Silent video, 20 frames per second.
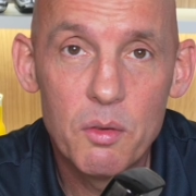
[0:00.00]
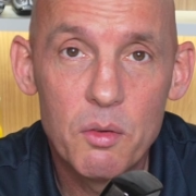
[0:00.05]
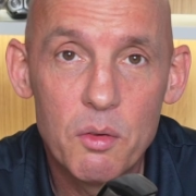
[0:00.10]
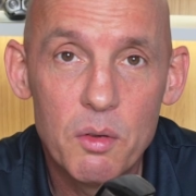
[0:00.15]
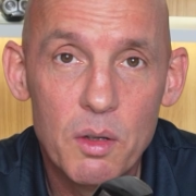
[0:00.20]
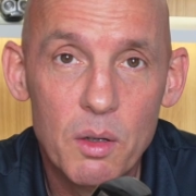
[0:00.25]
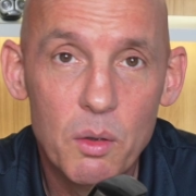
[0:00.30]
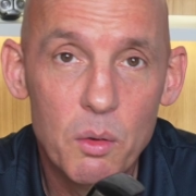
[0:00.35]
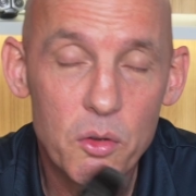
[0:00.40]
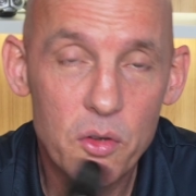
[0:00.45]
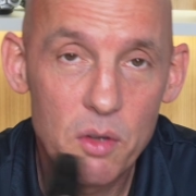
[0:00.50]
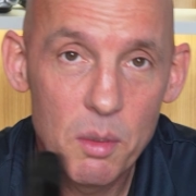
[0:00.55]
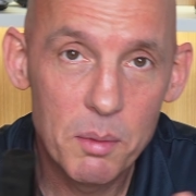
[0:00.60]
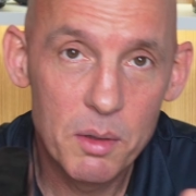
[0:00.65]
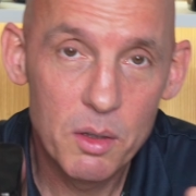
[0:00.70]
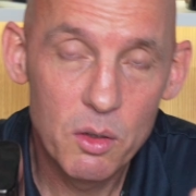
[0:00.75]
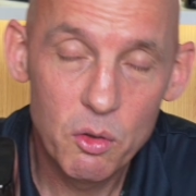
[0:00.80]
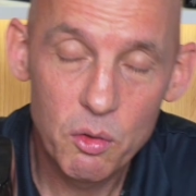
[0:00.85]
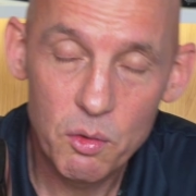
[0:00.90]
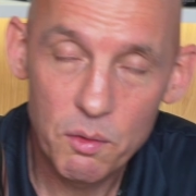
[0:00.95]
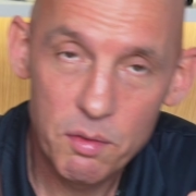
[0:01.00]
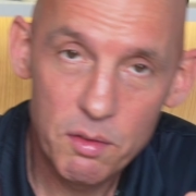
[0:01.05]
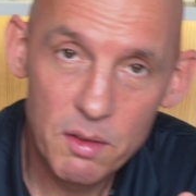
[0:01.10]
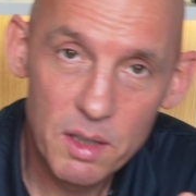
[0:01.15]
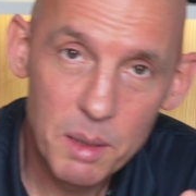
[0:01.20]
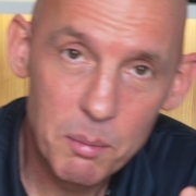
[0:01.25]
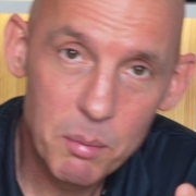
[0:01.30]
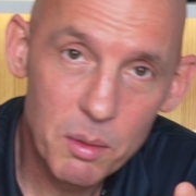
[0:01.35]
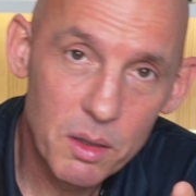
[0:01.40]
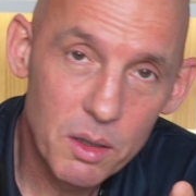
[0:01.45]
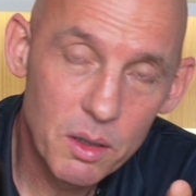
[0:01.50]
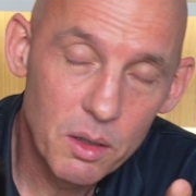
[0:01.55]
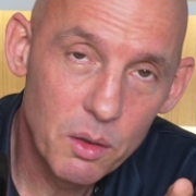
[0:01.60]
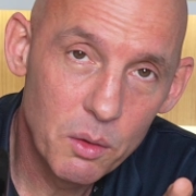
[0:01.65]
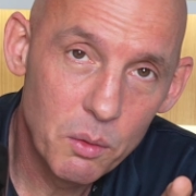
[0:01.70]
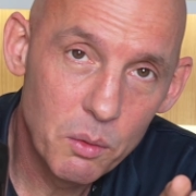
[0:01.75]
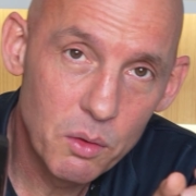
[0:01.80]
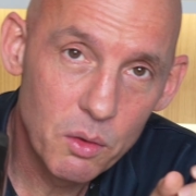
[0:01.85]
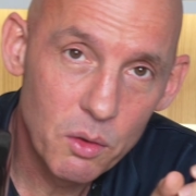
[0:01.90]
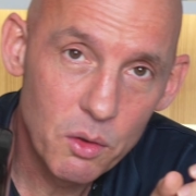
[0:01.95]
So it'll also be useful for anybody
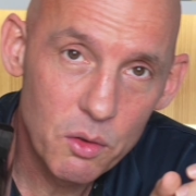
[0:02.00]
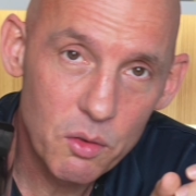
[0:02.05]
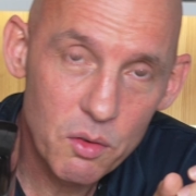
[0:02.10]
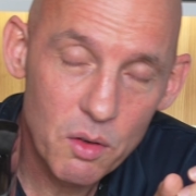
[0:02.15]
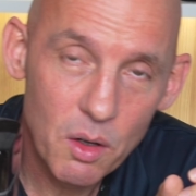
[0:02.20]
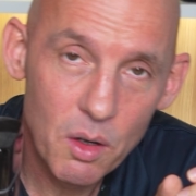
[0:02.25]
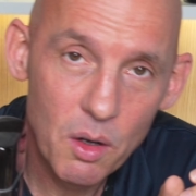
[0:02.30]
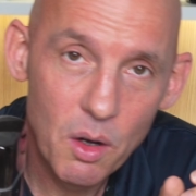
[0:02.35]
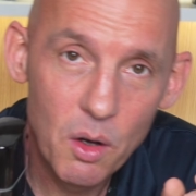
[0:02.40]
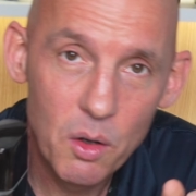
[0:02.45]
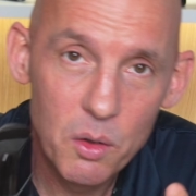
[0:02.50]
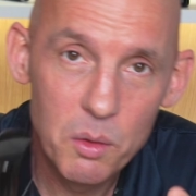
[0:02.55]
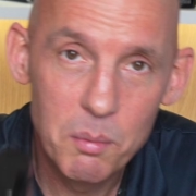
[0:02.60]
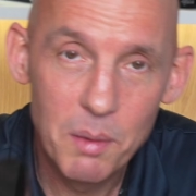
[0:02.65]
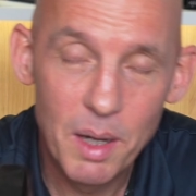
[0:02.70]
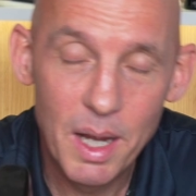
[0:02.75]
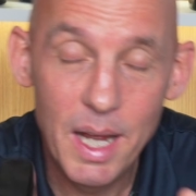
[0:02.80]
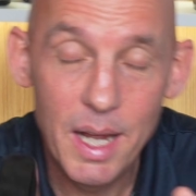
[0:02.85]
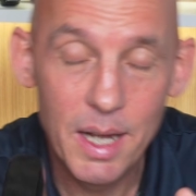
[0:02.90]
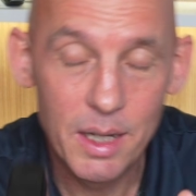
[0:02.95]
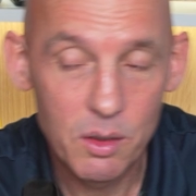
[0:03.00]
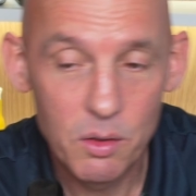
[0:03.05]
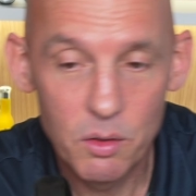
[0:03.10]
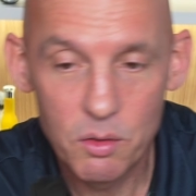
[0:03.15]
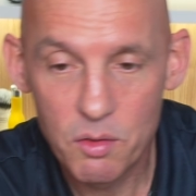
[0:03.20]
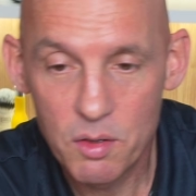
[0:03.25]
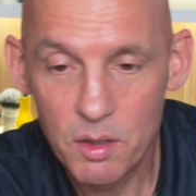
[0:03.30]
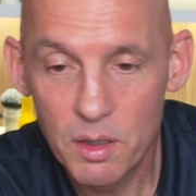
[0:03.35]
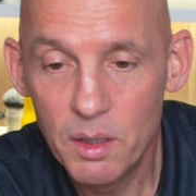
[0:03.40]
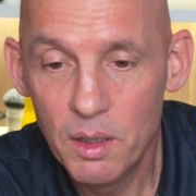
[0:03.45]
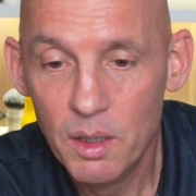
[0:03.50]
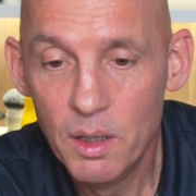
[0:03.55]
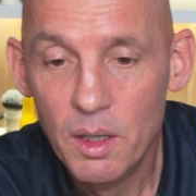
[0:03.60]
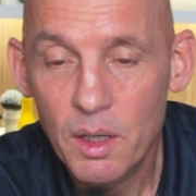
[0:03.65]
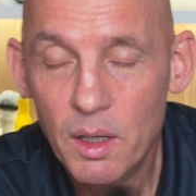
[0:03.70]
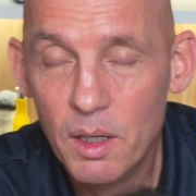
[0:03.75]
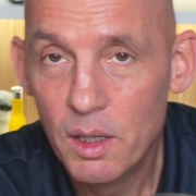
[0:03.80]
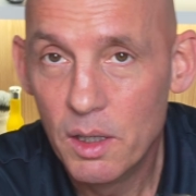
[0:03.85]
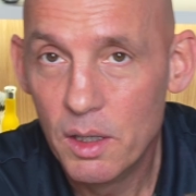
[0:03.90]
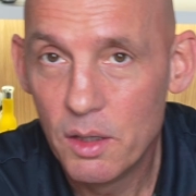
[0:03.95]
who does home hair cutting,
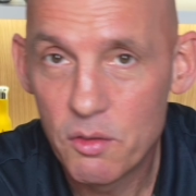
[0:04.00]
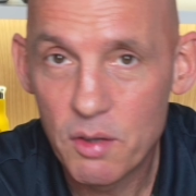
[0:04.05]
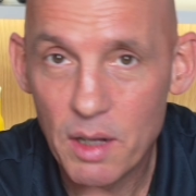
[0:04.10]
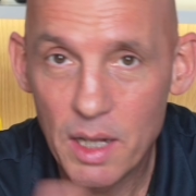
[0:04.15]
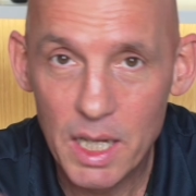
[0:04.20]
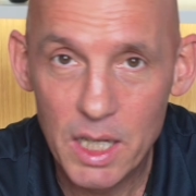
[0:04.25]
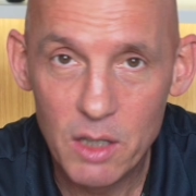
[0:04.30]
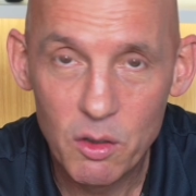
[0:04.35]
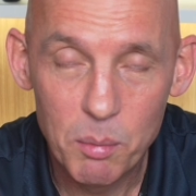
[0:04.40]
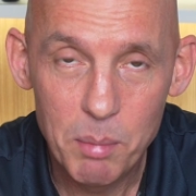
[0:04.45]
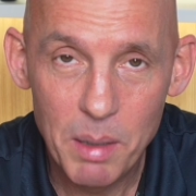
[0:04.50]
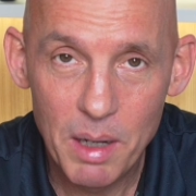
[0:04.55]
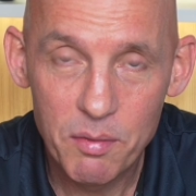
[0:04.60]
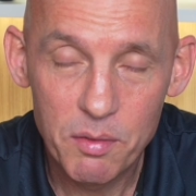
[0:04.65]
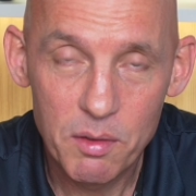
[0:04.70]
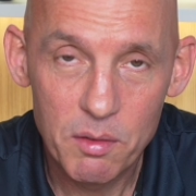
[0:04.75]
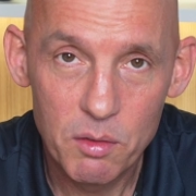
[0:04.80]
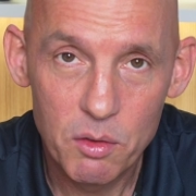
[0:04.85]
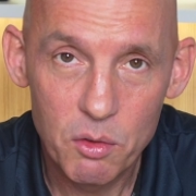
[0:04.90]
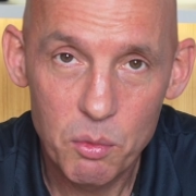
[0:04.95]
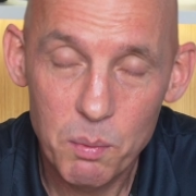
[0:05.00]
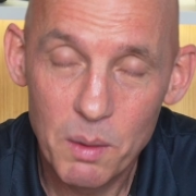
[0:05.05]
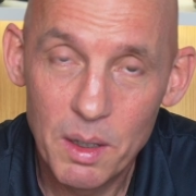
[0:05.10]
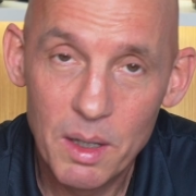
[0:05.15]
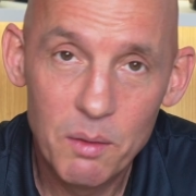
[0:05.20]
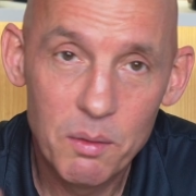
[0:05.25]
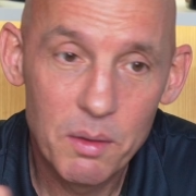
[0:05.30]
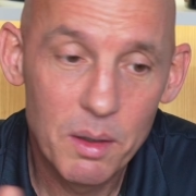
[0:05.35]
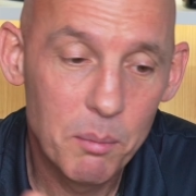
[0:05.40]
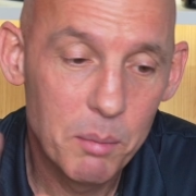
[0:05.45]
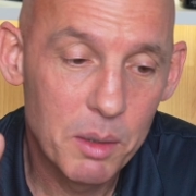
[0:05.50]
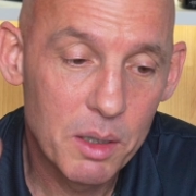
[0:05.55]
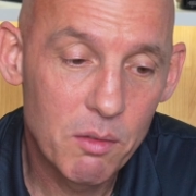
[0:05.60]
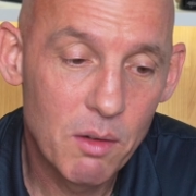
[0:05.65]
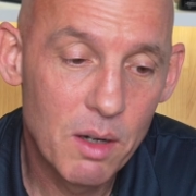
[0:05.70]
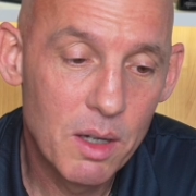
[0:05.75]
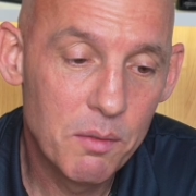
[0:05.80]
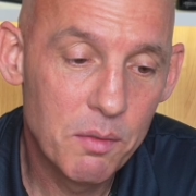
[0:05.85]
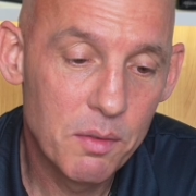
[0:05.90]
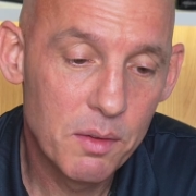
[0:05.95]
to clear up after as well. That'd be
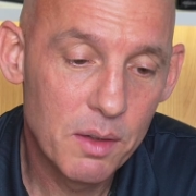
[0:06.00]
great for